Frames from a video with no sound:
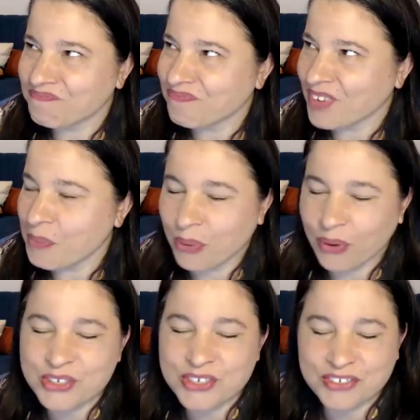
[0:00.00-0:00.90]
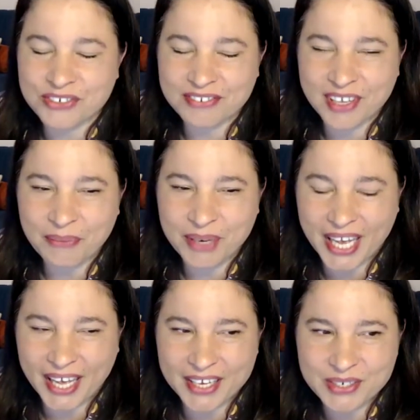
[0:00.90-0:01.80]
approach that we
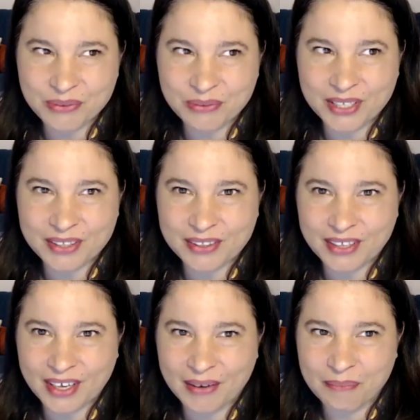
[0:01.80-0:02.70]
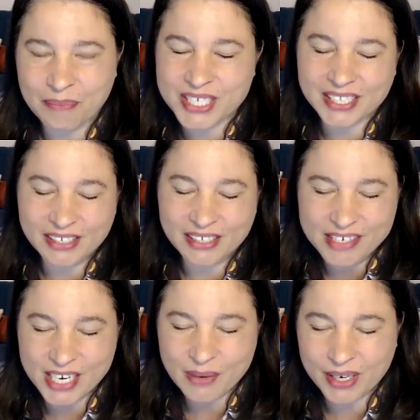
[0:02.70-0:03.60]
had with, particularly on
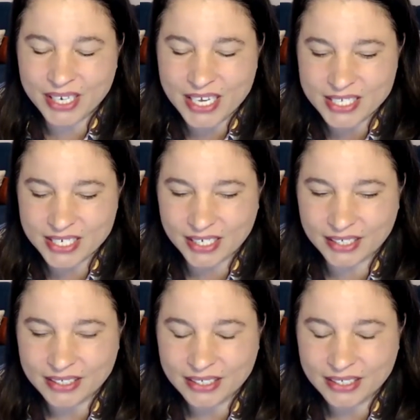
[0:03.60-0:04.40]
day one last year,